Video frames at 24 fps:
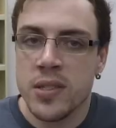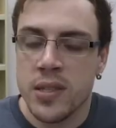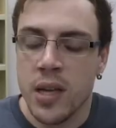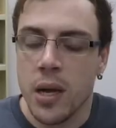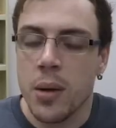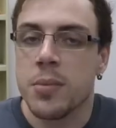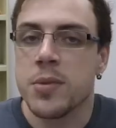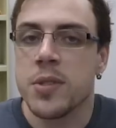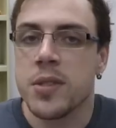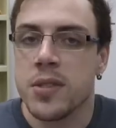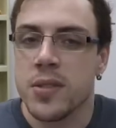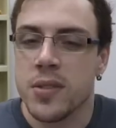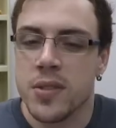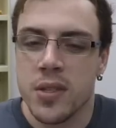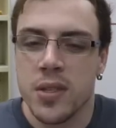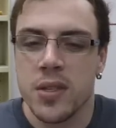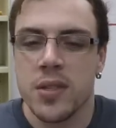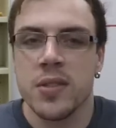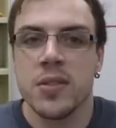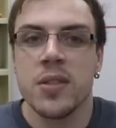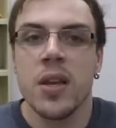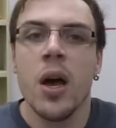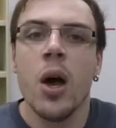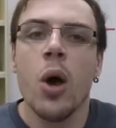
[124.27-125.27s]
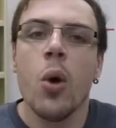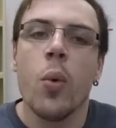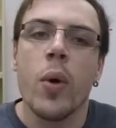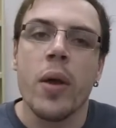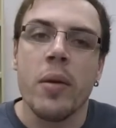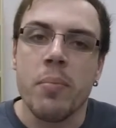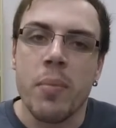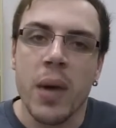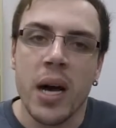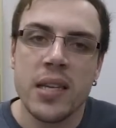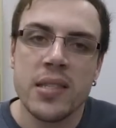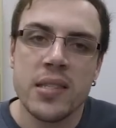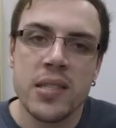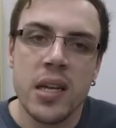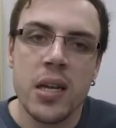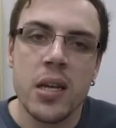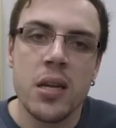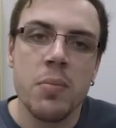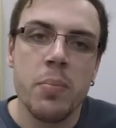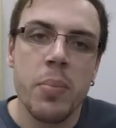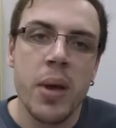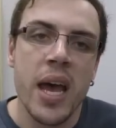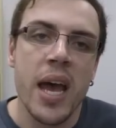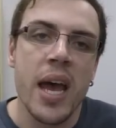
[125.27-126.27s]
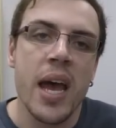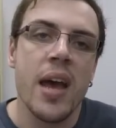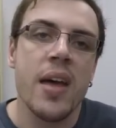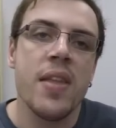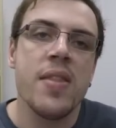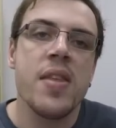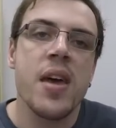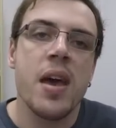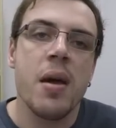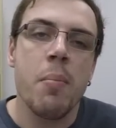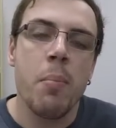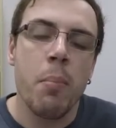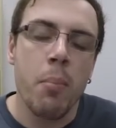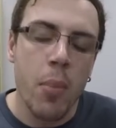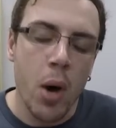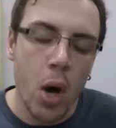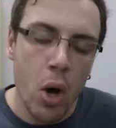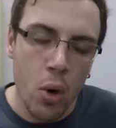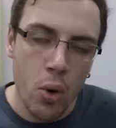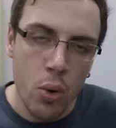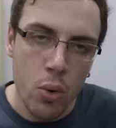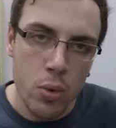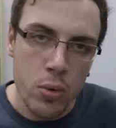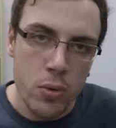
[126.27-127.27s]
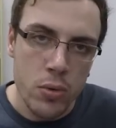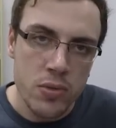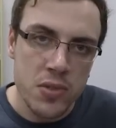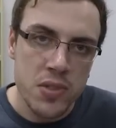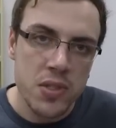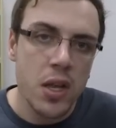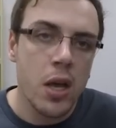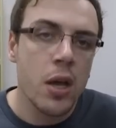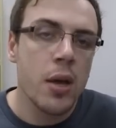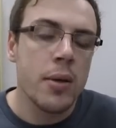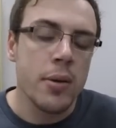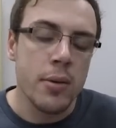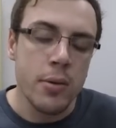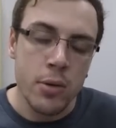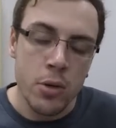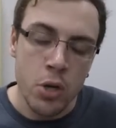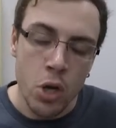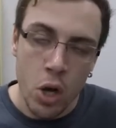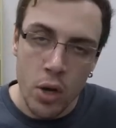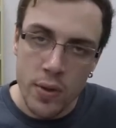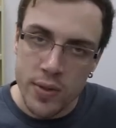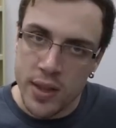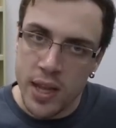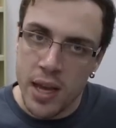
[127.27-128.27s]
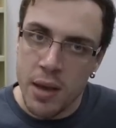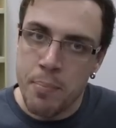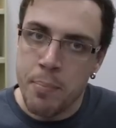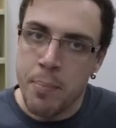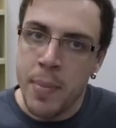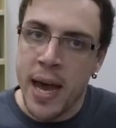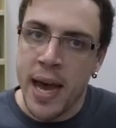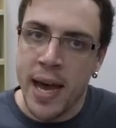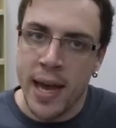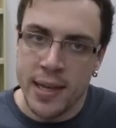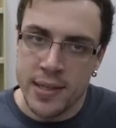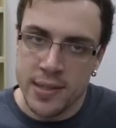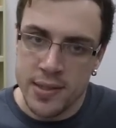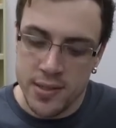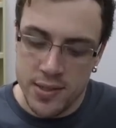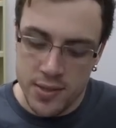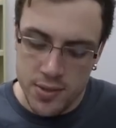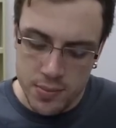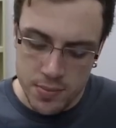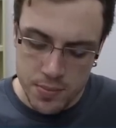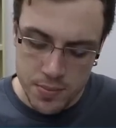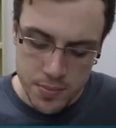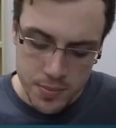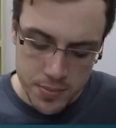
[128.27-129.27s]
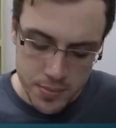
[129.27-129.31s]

substances, we must compare their moles, not their mass.